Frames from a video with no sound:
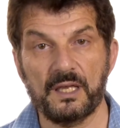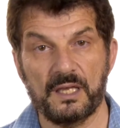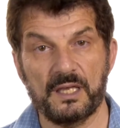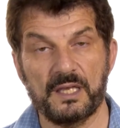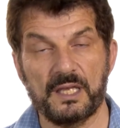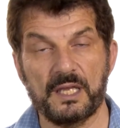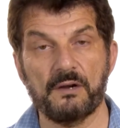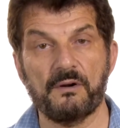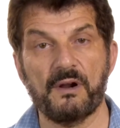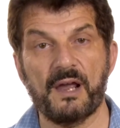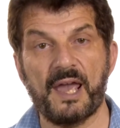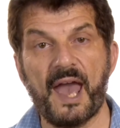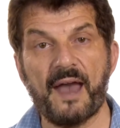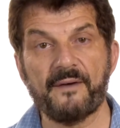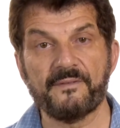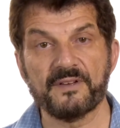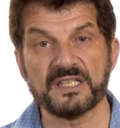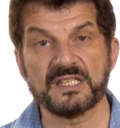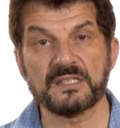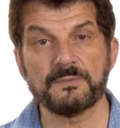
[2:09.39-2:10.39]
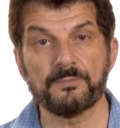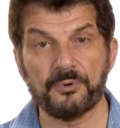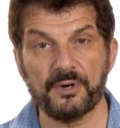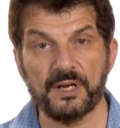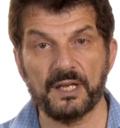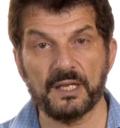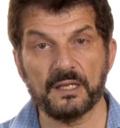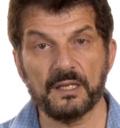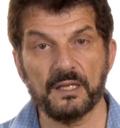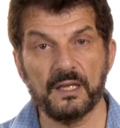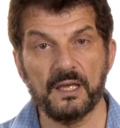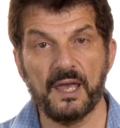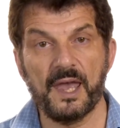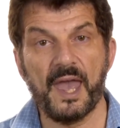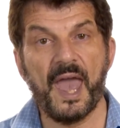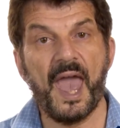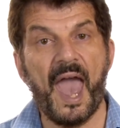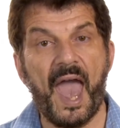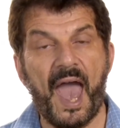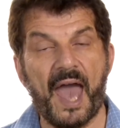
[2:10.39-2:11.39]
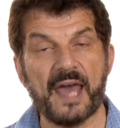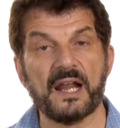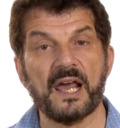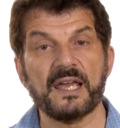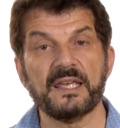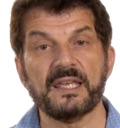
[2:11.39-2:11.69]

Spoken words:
Here I have a spring, and I